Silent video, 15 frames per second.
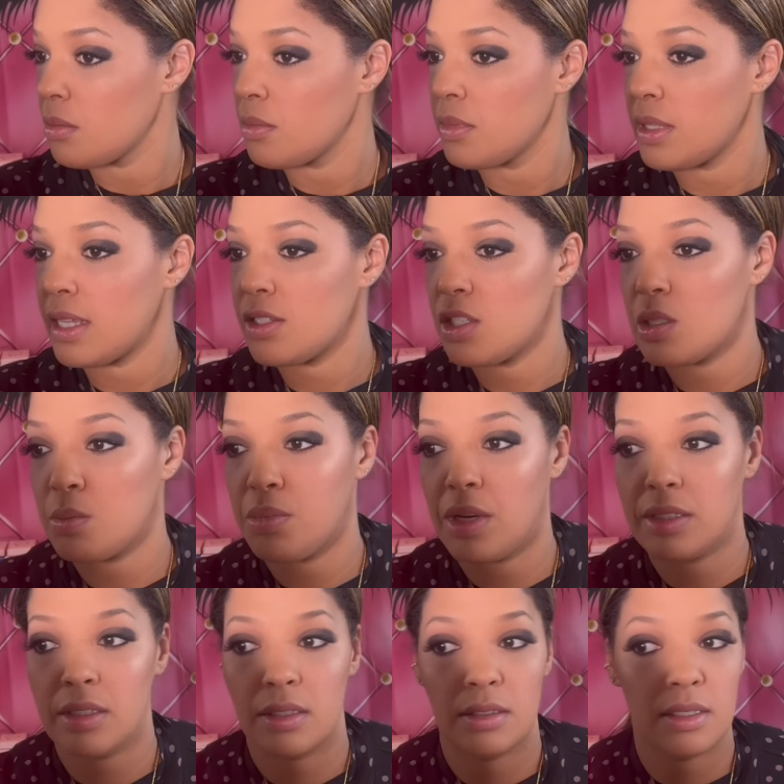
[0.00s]
That just brought
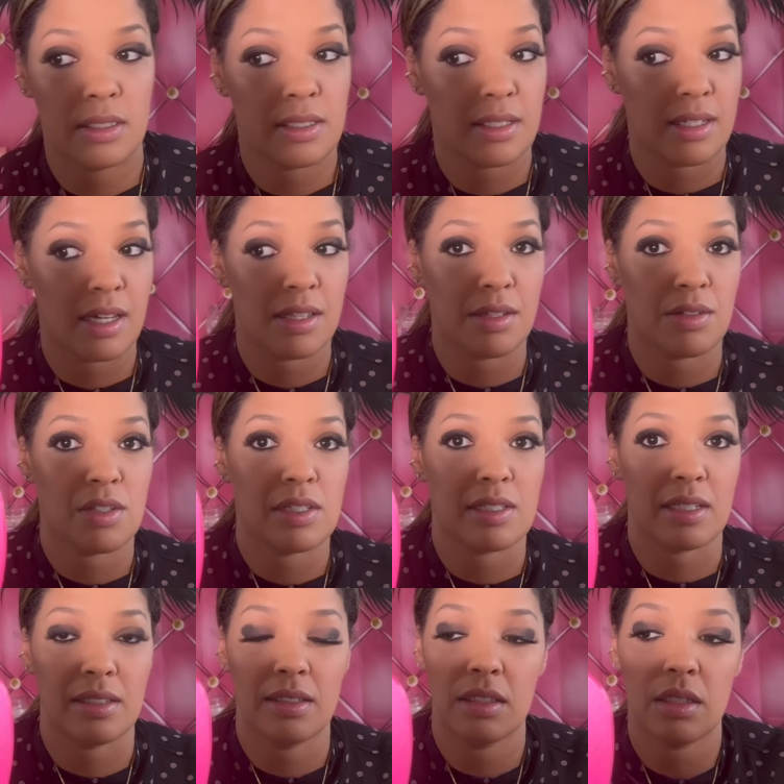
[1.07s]
the look together just a
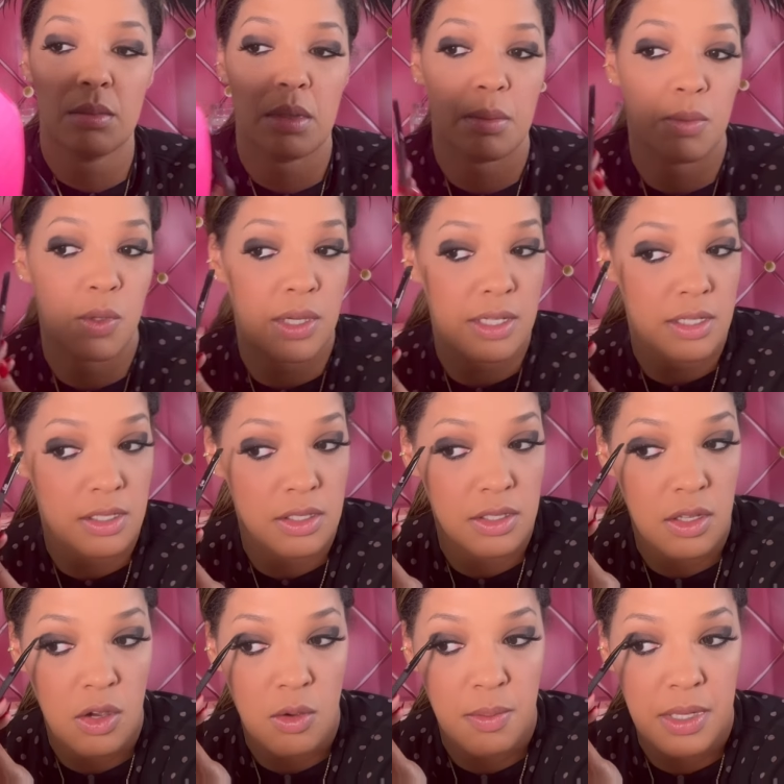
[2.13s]
little bit more. It is
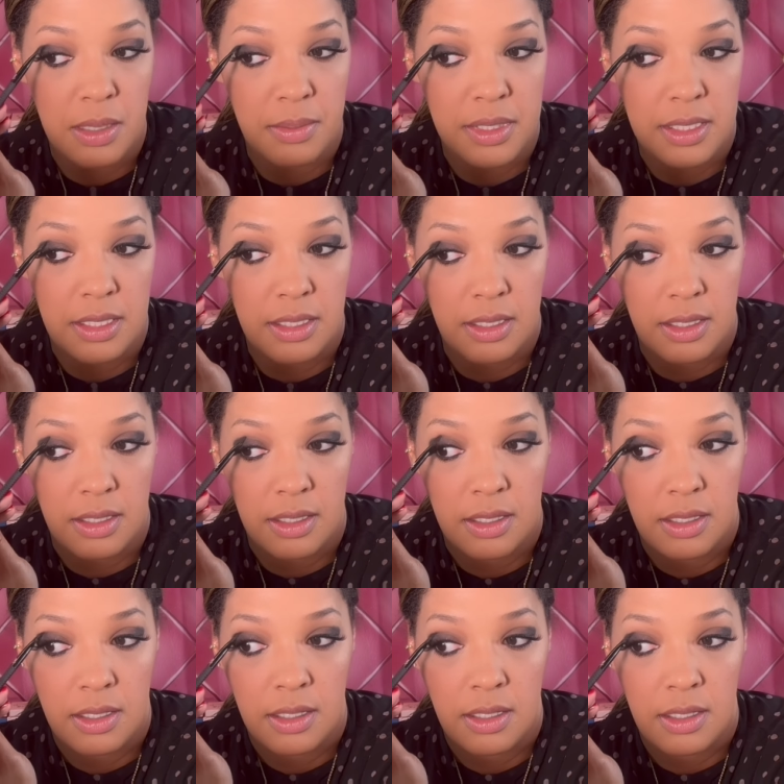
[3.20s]
so pigmented.
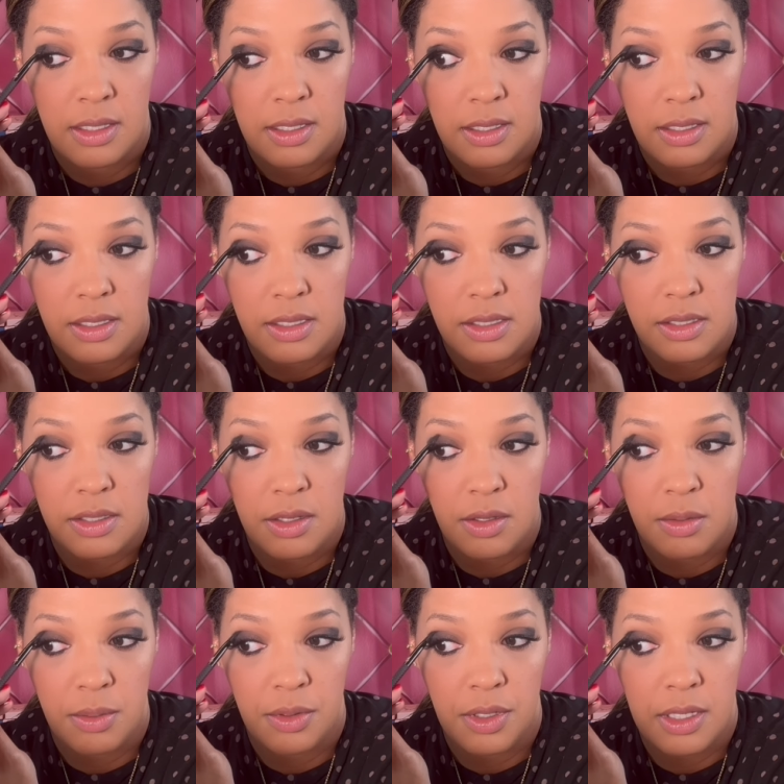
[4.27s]
It's so
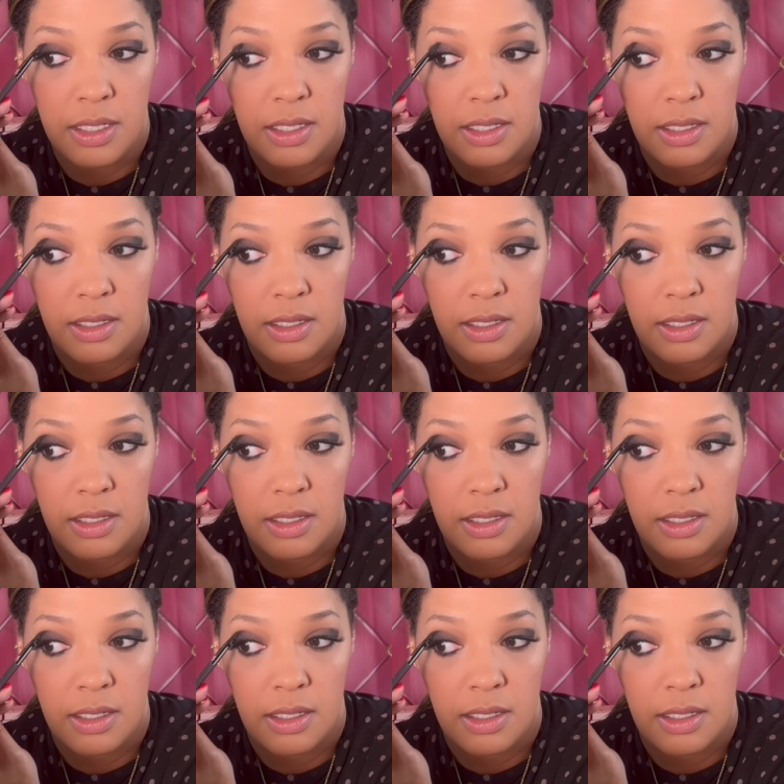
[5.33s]
pretty.